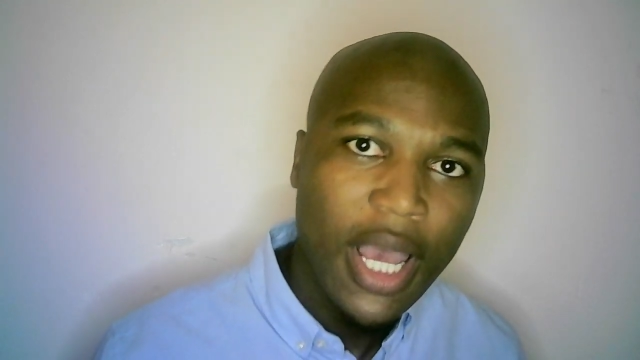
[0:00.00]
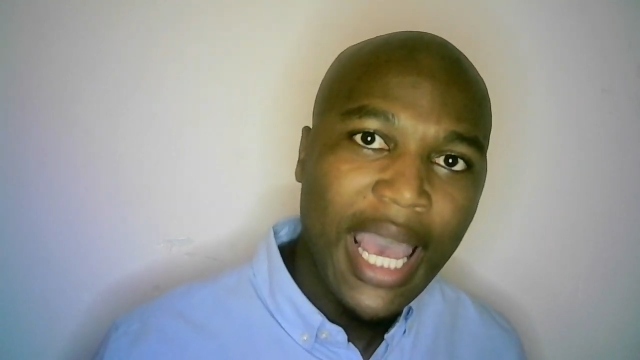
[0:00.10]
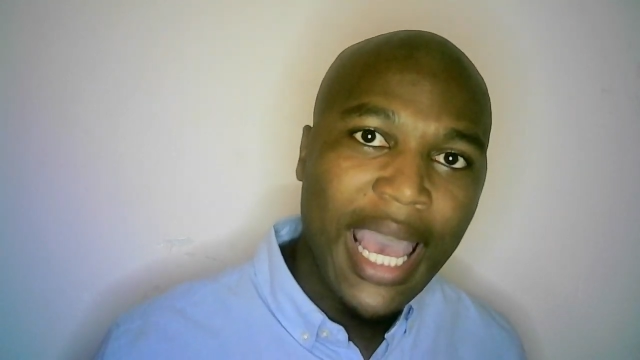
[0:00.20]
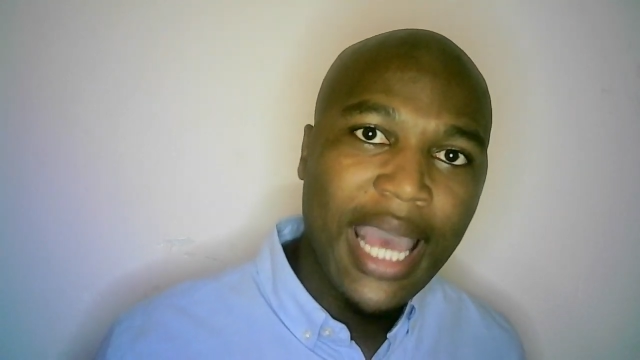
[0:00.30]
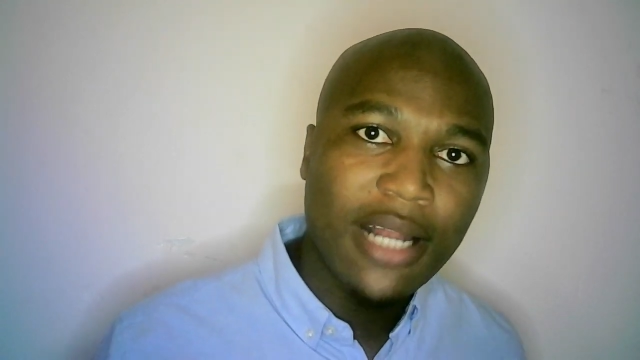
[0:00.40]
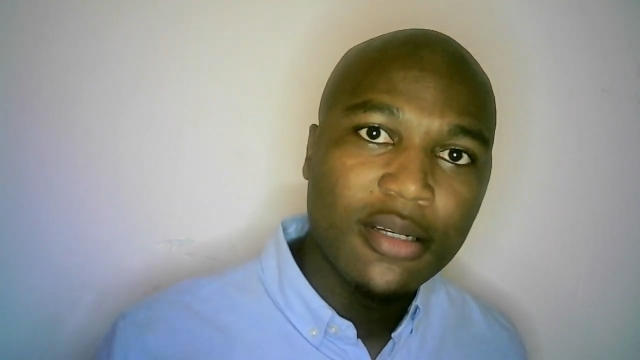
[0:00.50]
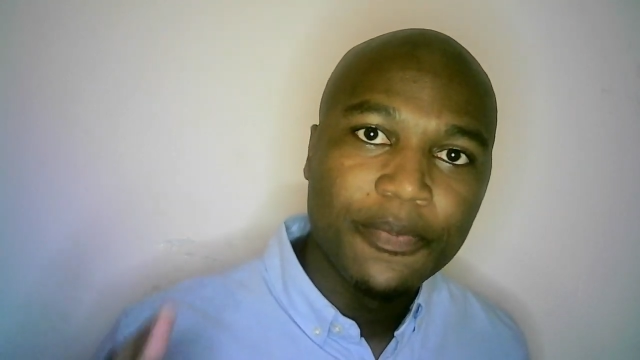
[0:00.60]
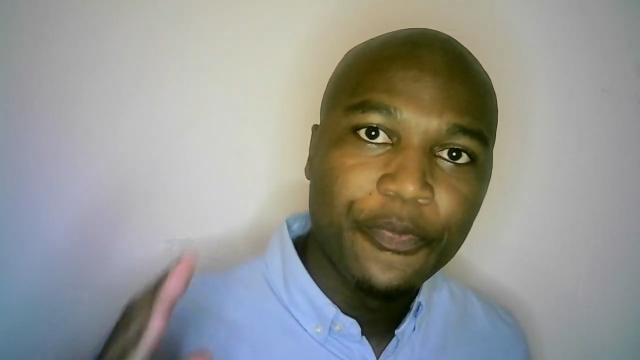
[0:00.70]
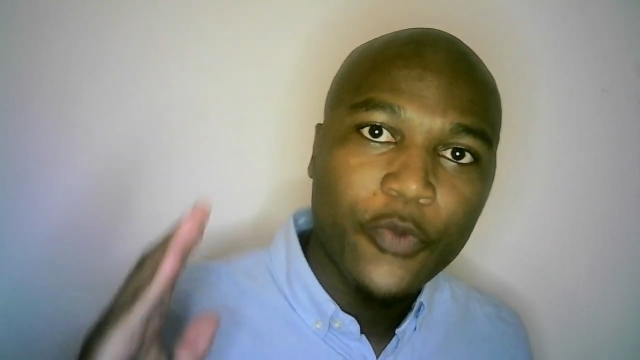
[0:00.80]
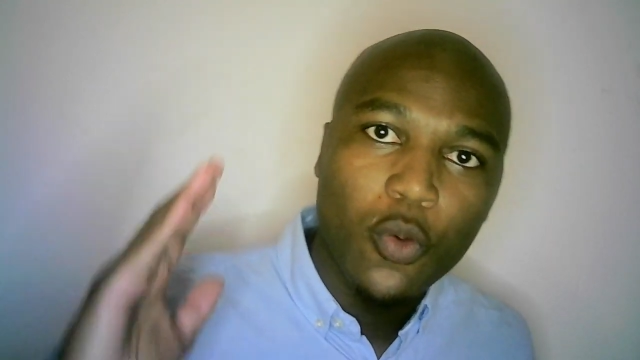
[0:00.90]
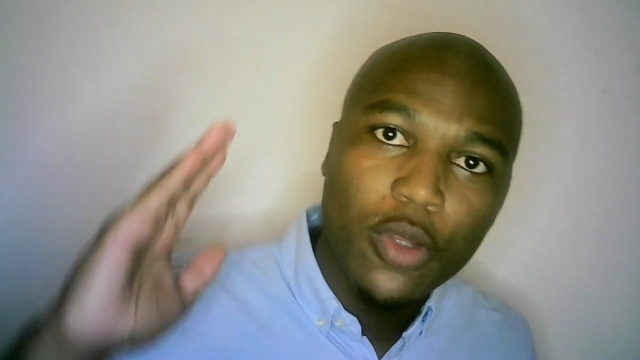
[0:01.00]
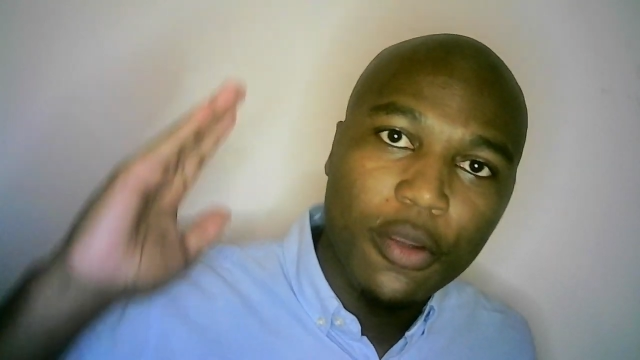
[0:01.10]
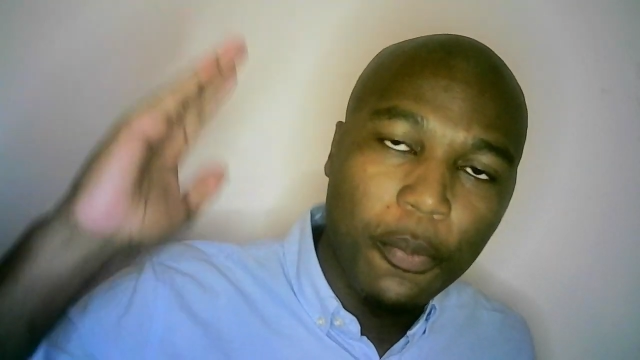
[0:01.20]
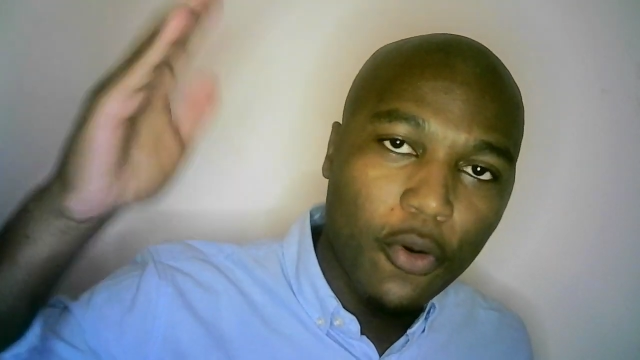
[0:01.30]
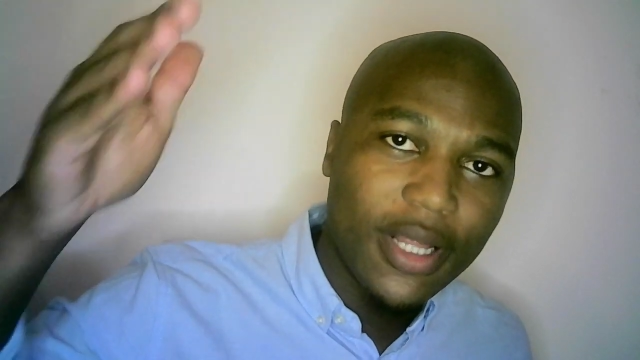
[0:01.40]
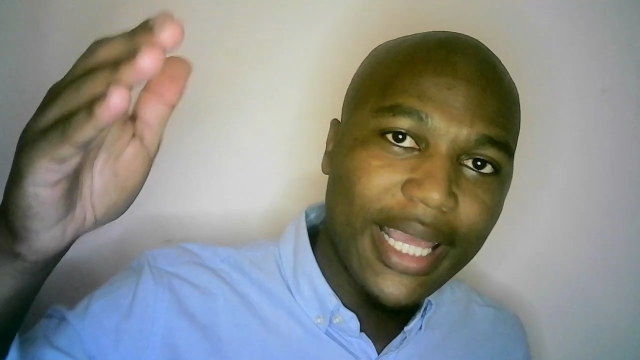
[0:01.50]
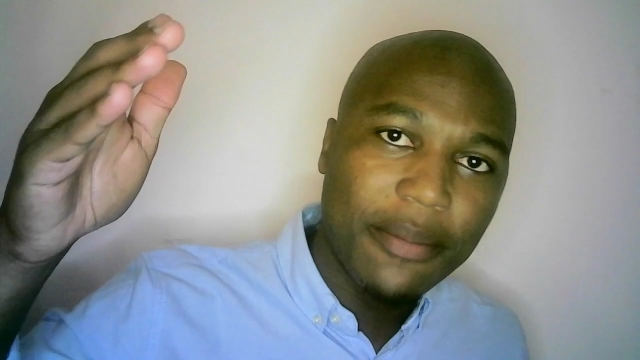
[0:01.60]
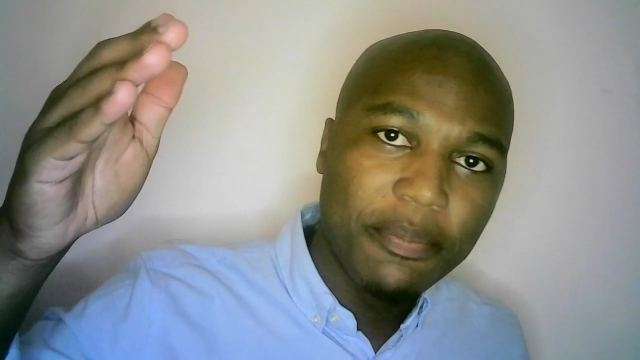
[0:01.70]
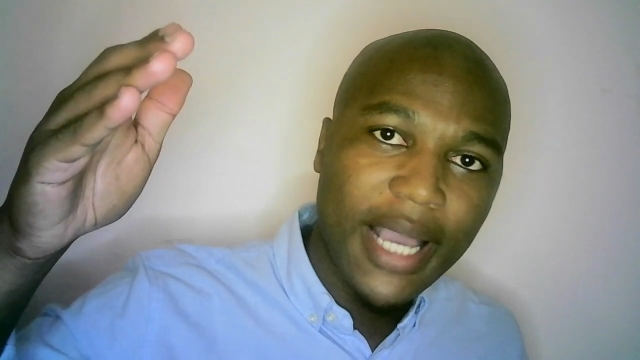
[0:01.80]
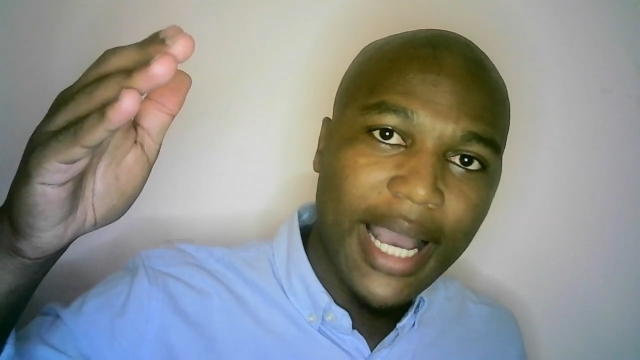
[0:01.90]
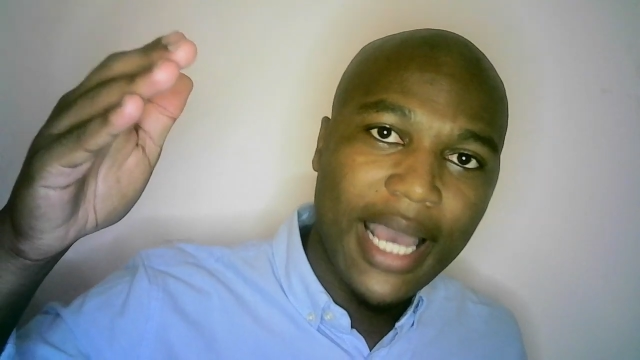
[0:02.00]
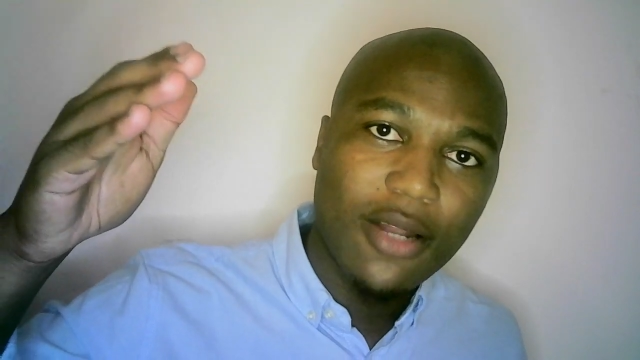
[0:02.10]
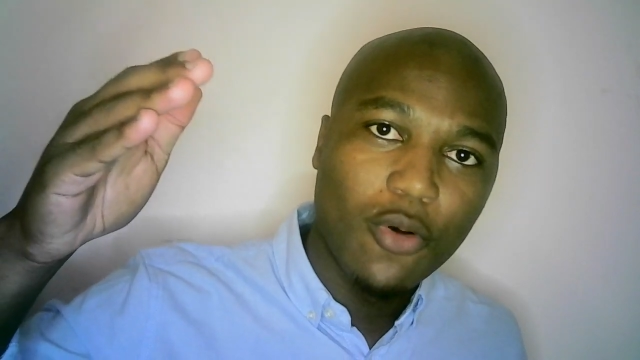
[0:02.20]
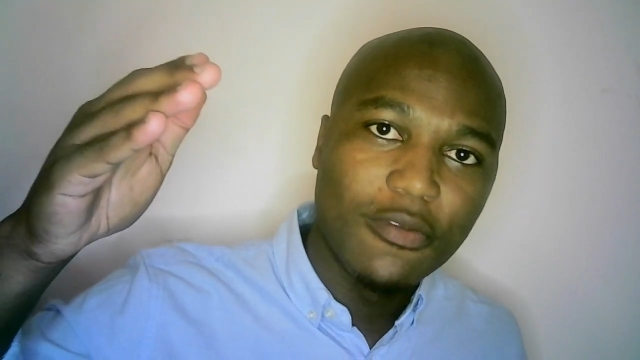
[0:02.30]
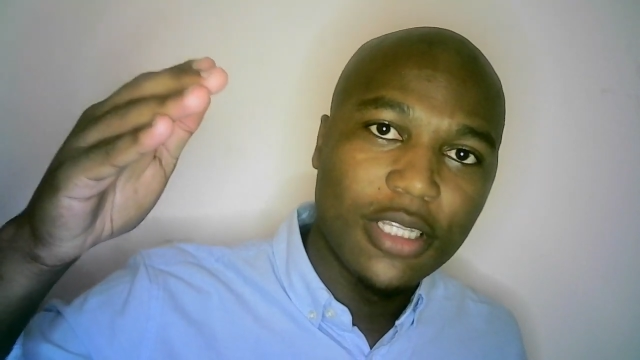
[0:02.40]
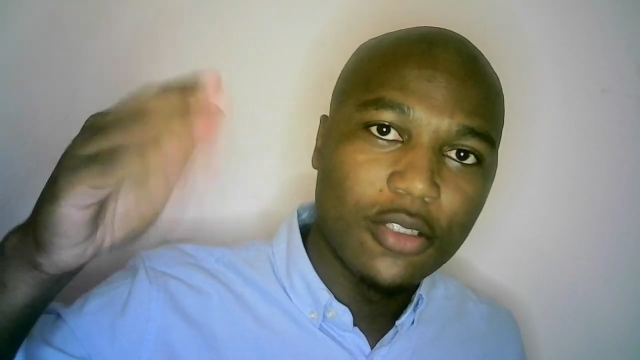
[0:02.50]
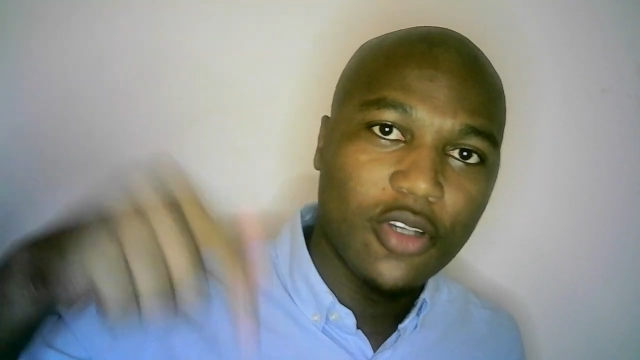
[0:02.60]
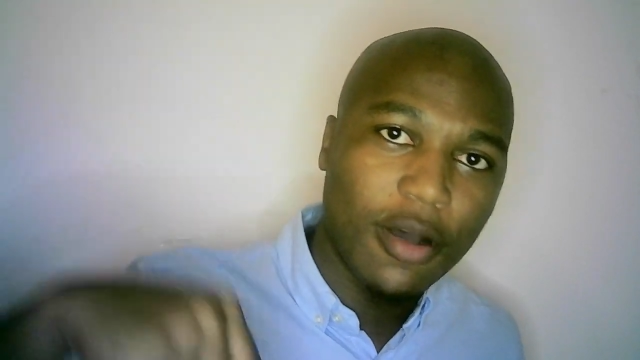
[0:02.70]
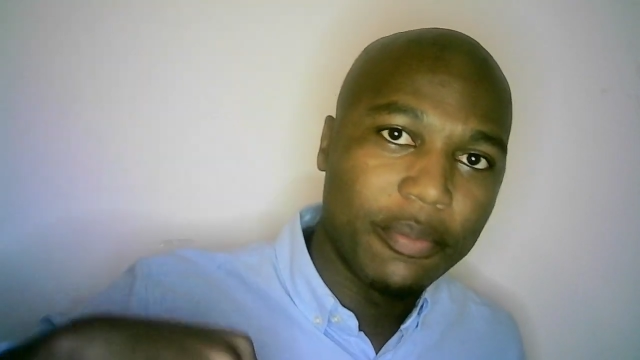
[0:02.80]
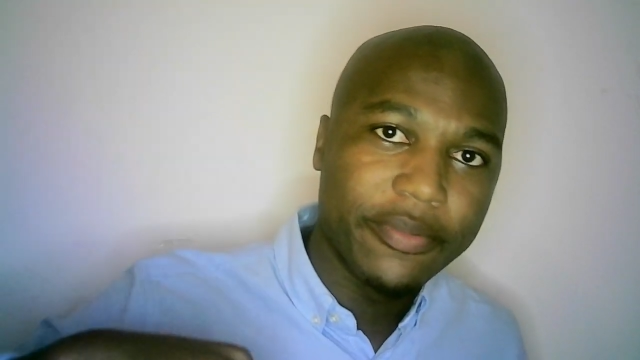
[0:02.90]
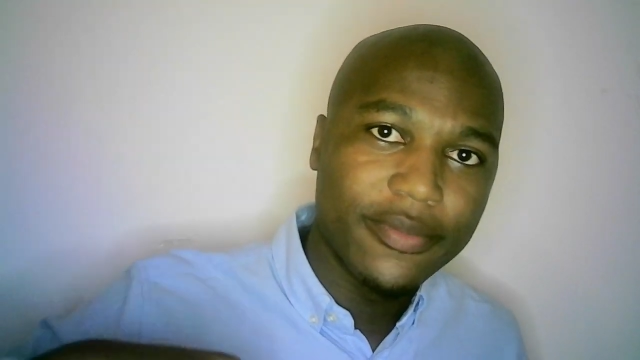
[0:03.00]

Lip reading: And with the ball in behind over the top,